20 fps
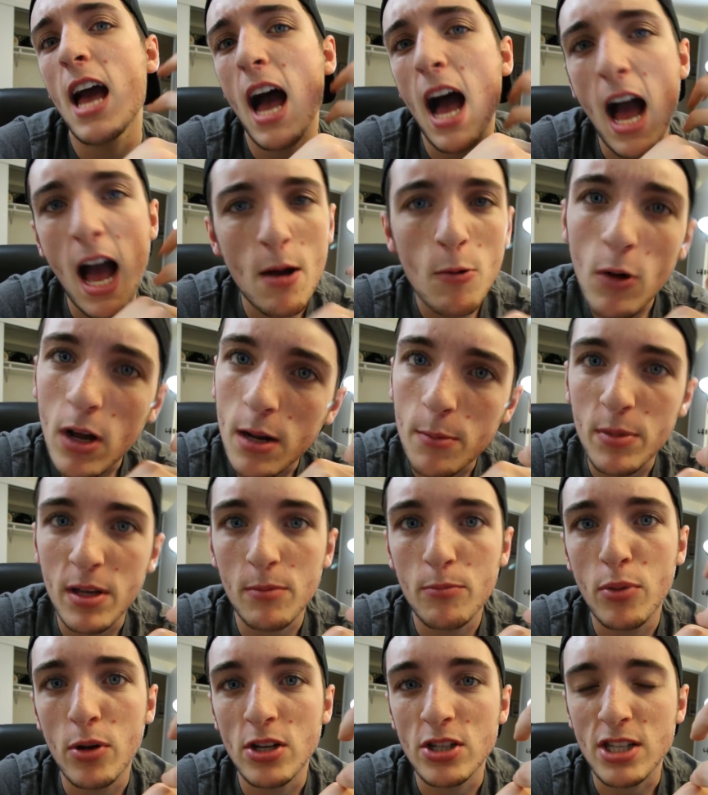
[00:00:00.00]
I want a
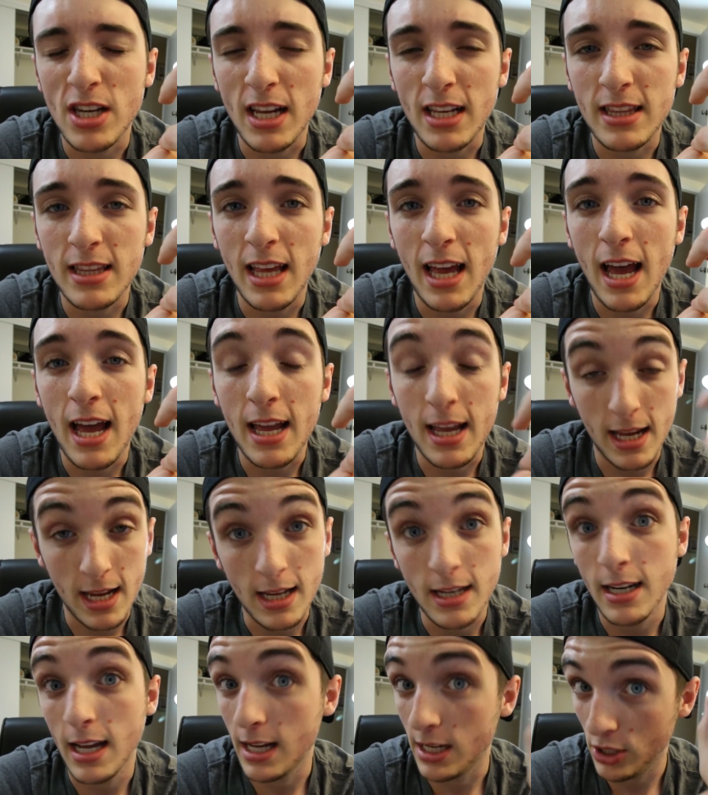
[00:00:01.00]
big push like that,
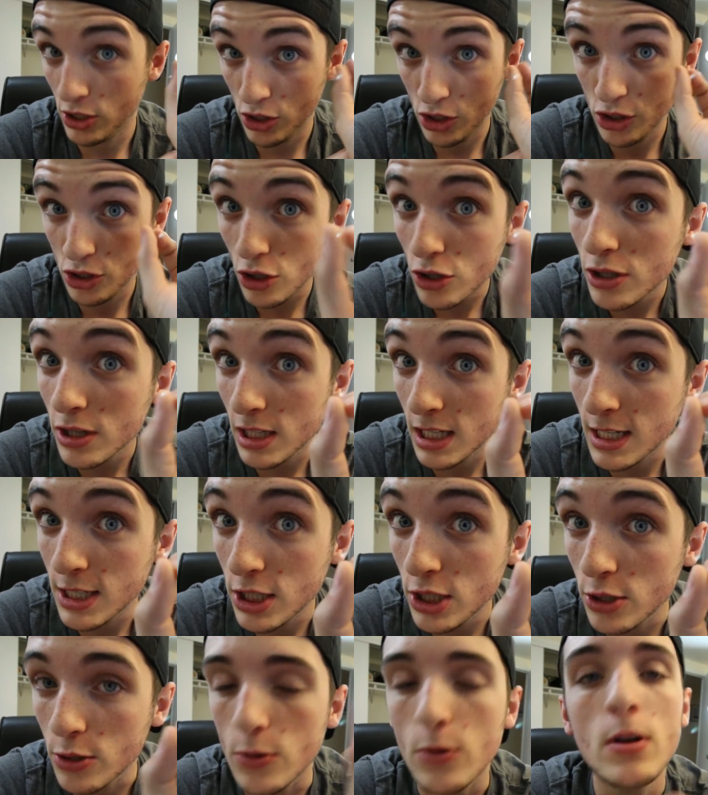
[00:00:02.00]
and I certainly
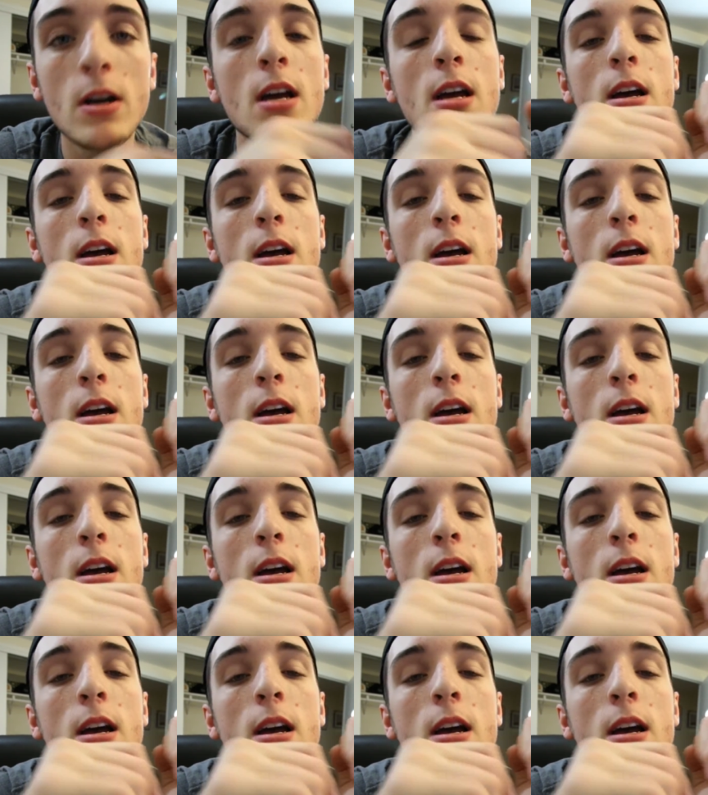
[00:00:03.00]
do.